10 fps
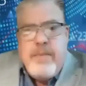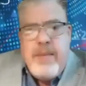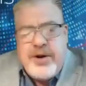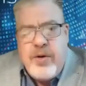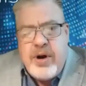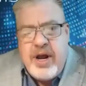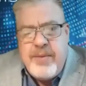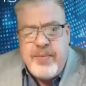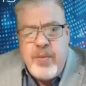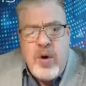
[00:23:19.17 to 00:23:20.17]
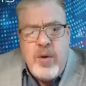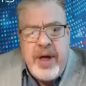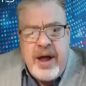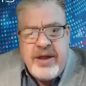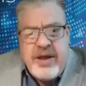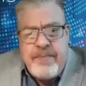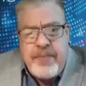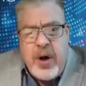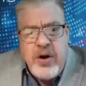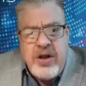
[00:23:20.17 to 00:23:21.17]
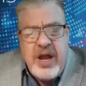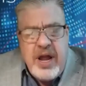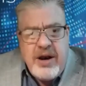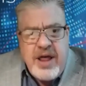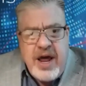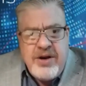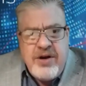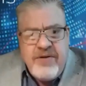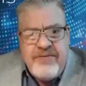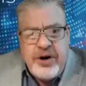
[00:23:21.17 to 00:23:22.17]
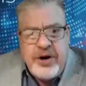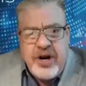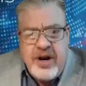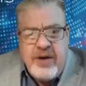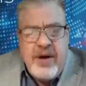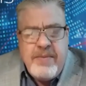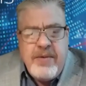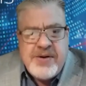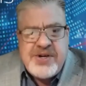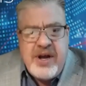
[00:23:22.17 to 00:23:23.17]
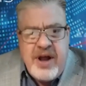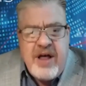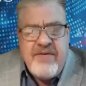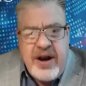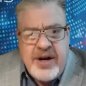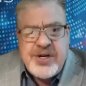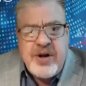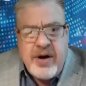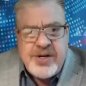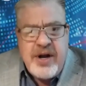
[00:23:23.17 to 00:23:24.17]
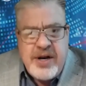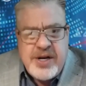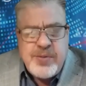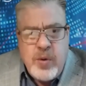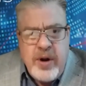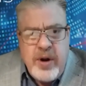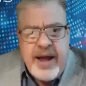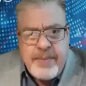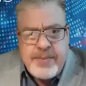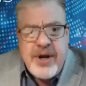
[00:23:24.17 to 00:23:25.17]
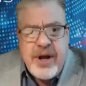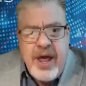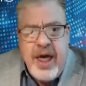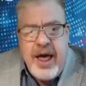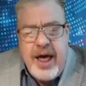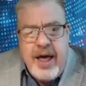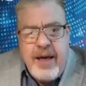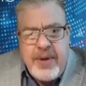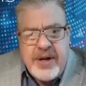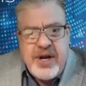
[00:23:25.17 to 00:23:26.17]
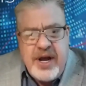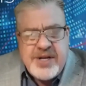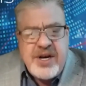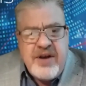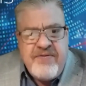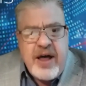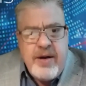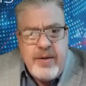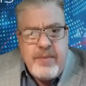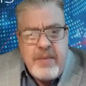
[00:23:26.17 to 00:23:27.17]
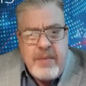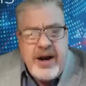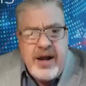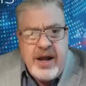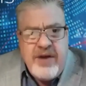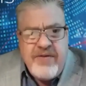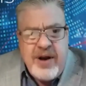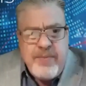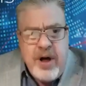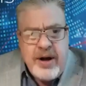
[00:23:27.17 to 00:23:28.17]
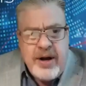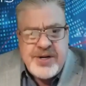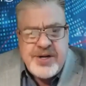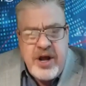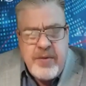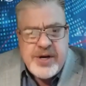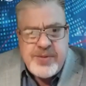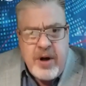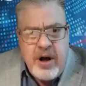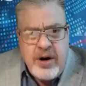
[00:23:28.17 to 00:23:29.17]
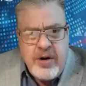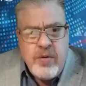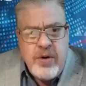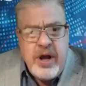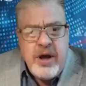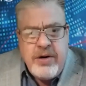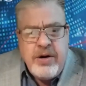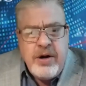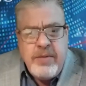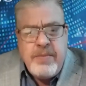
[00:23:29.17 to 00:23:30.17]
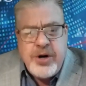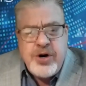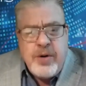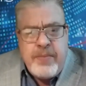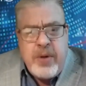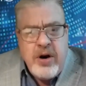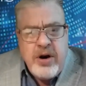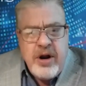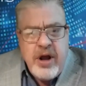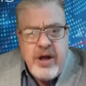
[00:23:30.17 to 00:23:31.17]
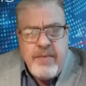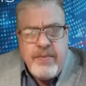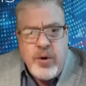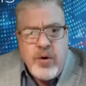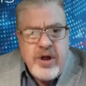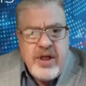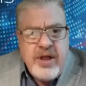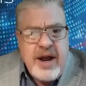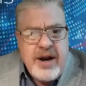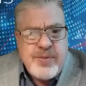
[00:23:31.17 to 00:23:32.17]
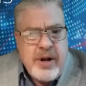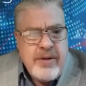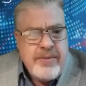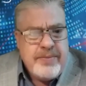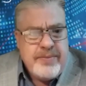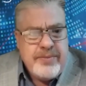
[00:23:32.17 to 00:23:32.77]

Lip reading: Maybe talk a little bit more about the pond that you fish in. We've seen our value stocks and smaller caps. But is it mainly in developed markets, in the US market, or is your pond broader than that as well?